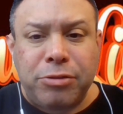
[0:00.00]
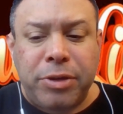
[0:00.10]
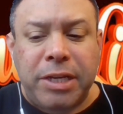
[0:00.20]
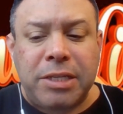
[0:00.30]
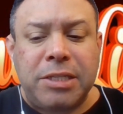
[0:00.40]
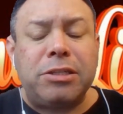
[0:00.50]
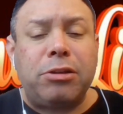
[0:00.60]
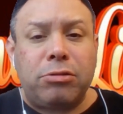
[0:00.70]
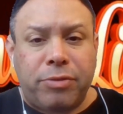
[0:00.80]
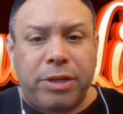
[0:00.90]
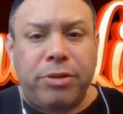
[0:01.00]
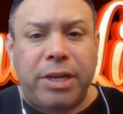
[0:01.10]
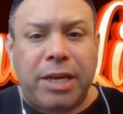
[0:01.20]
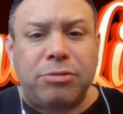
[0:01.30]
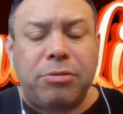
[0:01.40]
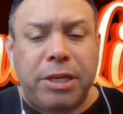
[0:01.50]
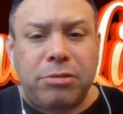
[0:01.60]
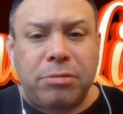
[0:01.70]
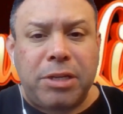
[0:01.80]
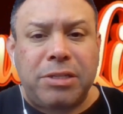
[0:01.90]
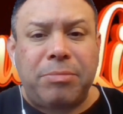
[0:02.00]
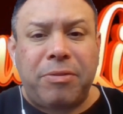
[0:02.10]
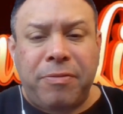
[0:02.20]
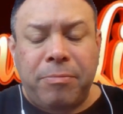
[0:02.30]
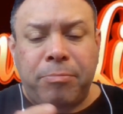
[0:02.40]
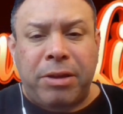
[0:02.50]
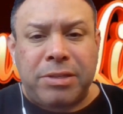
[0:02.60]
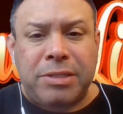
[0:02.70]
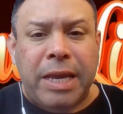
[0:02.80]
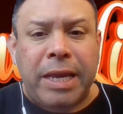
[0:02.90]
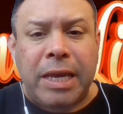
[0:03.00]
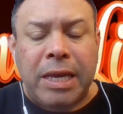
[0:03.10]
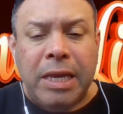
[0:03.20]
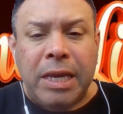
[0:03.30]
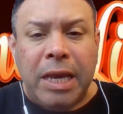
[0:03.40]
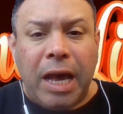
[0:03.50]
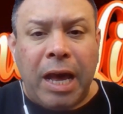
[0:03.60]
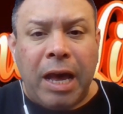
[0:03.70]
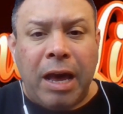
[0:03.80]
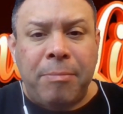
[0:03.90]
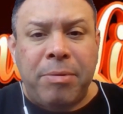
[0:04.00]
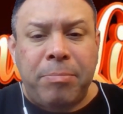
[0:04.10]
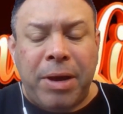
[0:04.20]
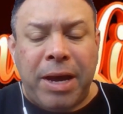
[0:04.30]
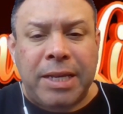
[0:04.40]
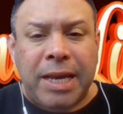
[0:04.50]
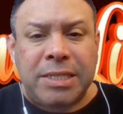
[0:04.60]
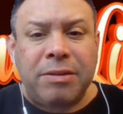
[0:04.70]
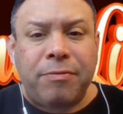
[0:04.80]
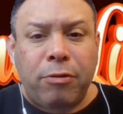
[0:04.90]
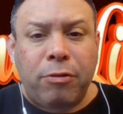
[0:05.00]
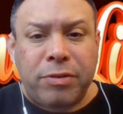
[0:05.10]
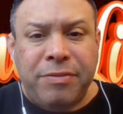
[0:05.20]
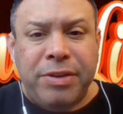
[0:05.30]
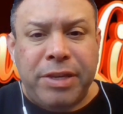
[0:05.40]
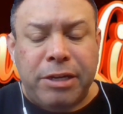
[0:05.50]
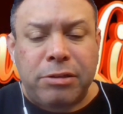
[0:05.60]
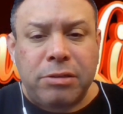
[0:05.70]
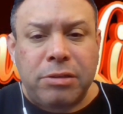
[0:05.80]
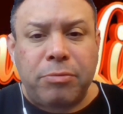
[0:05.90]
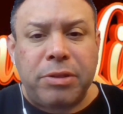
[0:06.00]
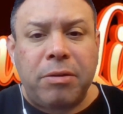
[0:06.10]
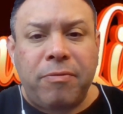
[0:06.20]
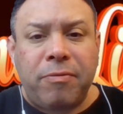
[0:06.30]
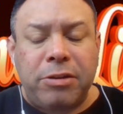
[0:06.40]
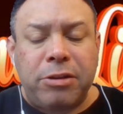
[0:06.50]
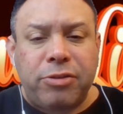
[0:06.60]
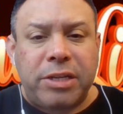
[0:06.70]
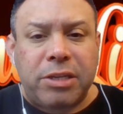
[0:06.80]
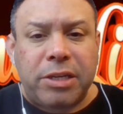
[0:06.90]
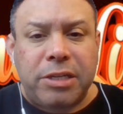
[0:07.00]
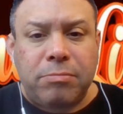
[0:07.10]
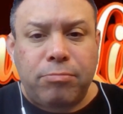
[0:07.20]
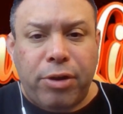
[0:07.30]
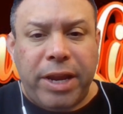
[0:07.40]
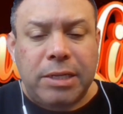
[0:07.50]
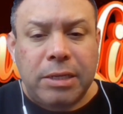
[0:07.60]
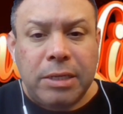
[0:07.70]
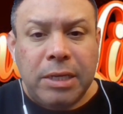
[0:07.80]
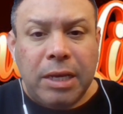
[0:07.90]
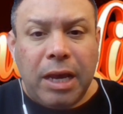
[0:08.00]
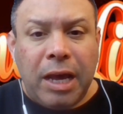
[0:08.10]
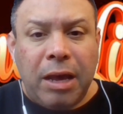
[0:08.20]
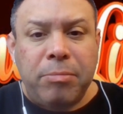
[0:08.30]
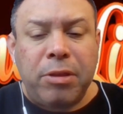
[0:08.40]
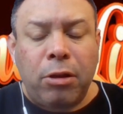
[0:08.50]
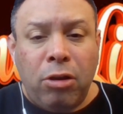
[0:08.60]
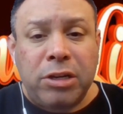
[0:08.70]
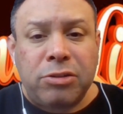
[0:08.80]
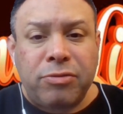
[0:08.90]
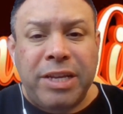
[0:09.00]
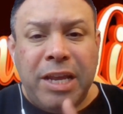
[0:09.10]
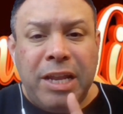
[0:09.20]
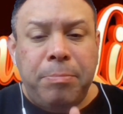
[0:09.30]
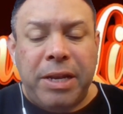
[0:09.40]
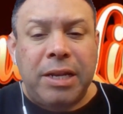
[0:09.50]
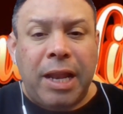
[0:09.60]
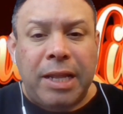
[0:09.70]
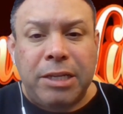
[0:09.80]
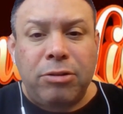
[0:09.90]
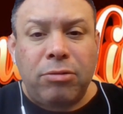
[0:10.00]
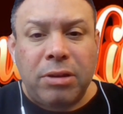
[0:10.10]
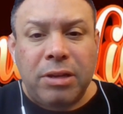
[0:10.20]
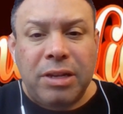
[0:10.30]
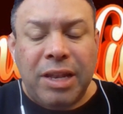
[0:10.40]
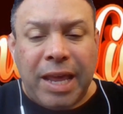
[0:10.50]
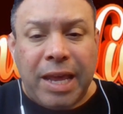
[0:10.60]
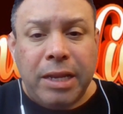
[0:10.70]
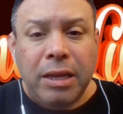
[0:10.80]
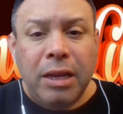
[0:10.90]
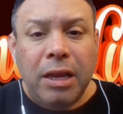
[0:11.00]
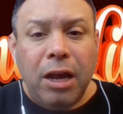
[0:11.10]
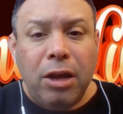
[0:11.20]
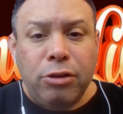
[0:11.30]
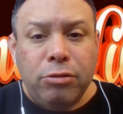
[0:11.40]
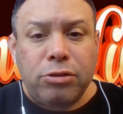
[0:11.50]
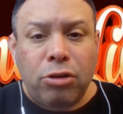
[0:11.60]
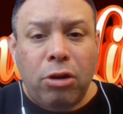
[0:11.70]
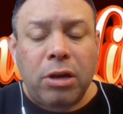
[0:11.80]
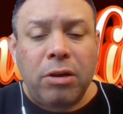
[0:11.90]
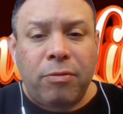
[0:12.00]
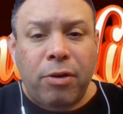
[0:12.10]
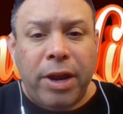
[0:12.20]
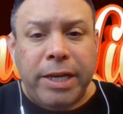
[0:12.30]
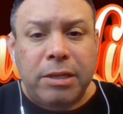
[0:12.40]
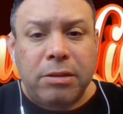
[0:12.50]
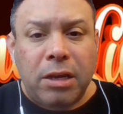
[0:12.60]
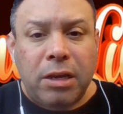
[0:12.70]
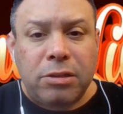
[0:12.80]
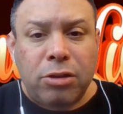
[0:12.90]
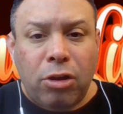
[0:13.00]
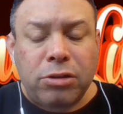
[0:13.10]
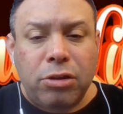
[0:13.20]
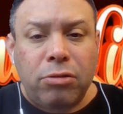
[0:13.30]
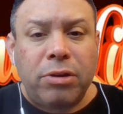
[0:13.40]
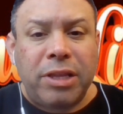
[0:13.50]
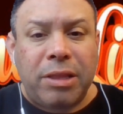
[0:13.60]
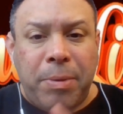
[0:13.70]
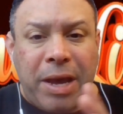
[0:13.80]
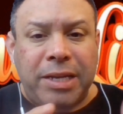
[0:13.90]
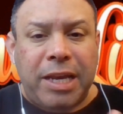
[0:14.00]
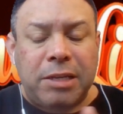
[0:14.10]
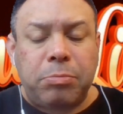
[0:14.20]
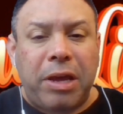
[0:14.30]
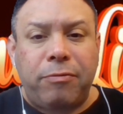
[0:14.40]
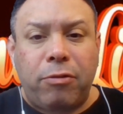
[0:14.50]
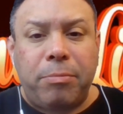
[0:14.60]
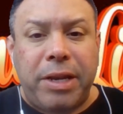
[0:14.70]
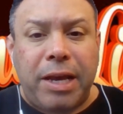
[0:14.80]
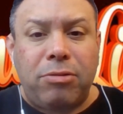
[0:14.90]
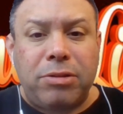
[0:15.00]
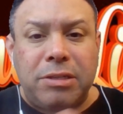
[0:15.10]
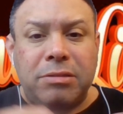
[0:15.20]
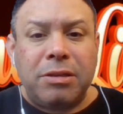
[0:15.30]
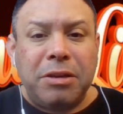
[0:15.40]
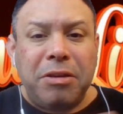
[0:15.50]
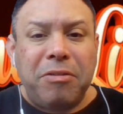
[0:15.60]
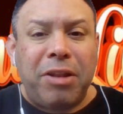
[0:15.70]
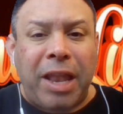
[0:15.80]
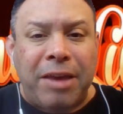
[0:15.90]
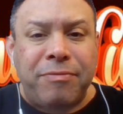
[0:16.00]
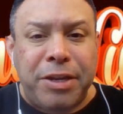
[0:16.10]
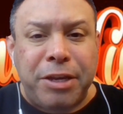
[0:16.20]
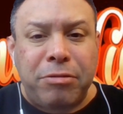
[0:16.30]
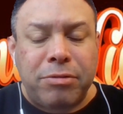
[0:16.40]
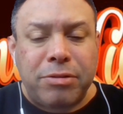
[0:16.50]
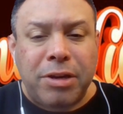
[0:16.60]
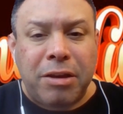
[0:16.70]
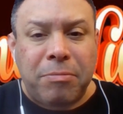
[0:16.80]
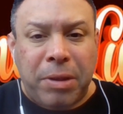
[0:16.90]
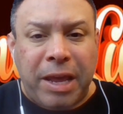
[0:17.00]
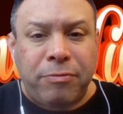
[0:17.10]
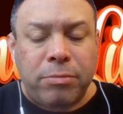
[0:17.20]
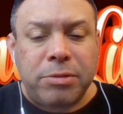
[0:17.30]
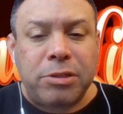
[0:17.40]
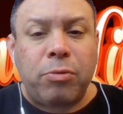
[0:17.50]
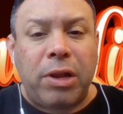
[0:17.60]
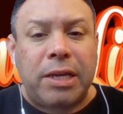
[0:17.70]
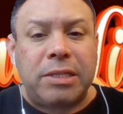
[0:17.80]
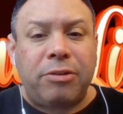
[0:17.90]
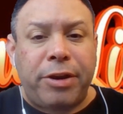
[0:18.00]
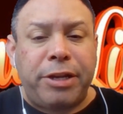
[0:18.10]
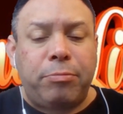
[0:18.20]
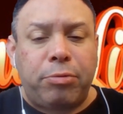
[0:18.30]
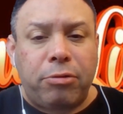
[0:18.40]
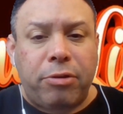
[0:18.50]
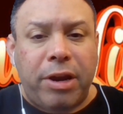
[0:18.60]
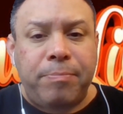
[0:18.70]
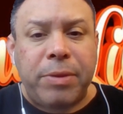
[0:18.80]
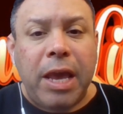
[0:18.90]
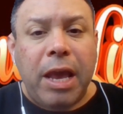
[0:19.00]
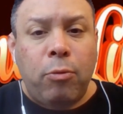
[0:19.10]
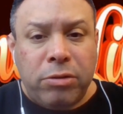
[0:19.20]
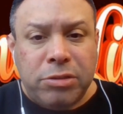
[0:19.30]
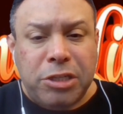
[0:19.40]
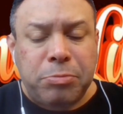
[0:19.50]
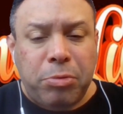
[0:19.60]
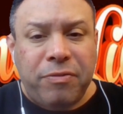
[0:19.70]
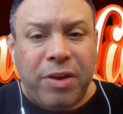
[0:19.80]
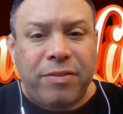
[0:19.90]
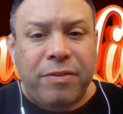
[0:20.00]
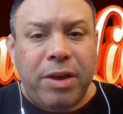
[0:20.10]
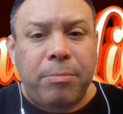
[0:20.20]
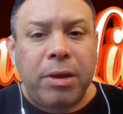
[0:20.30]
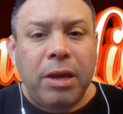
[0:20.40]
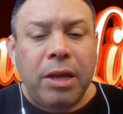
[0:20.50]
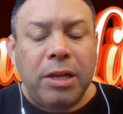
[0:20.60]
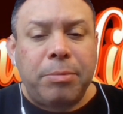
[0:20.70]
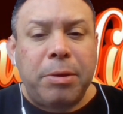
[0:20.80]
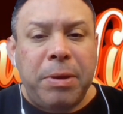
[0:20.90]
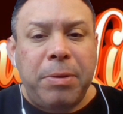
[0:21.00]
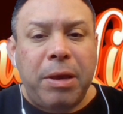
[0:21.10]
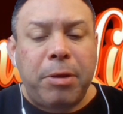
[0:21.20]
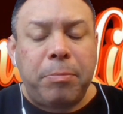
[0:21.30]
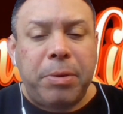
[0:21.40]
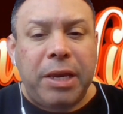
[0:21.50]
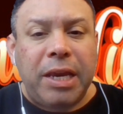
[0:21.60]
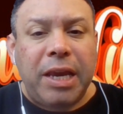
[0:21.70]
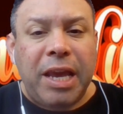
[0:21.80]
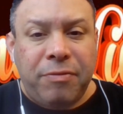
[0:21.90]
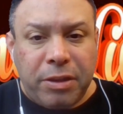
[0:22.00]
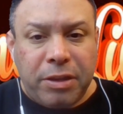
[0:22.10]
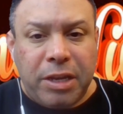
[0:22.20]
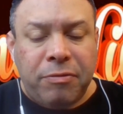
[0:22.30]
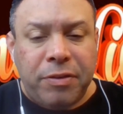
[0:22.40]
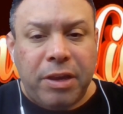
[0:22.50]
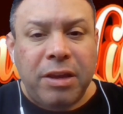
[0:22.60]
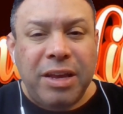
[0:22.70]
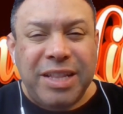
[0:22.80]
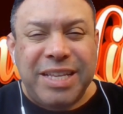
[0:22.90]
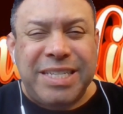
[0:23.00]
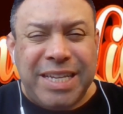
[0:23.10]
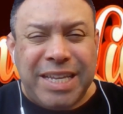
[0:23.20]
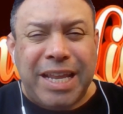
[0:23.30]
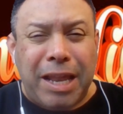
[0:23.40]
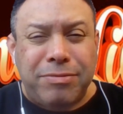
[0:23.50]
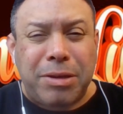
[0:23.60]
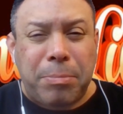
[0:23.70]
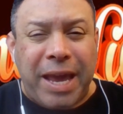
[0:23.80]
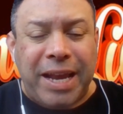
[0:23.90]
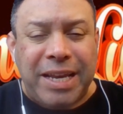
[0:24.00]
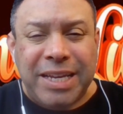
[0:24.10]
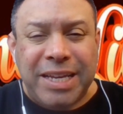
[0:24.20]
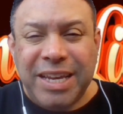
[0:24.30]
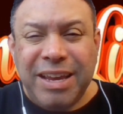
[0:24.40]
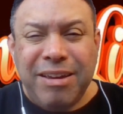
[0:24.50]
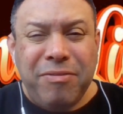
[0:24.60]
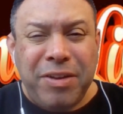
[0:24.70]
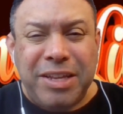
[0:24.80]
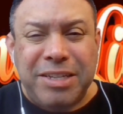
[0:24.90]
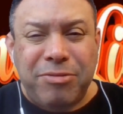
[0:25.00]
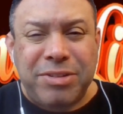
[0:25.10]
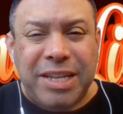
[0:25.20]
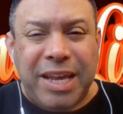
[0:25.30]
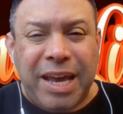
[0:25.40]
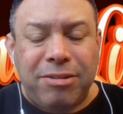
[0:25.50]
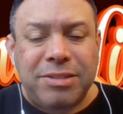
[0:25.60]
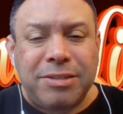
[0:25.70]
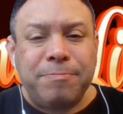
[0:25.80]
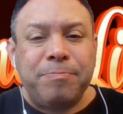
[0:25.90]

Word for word: Joining us is the host, Ray Collazo. Thank you so much. I'm f- proud to say uh, I've been podcasting for over seven years uh, with the Found in Translation brand, um, the longest running independent Latino led news talk variety uh, talk show in the podcast platform and now on these live video uh, platforms, as well as a radio program at 106.5 FM, WPPMLP in Philadelphia, the city that loves you back. Philly's always in the house.